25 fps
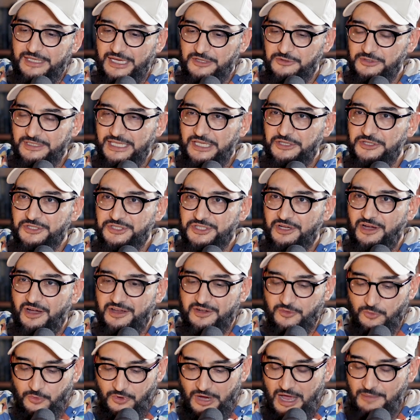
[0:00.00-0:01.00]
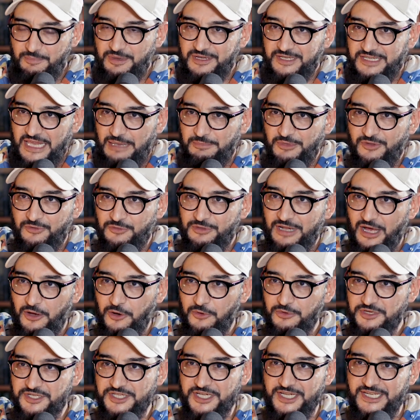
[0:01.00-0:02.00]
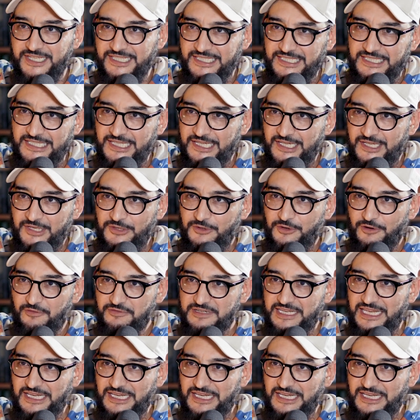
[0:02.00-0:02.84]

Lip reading: get to take your shahada? What happened? Take me through that whole journey of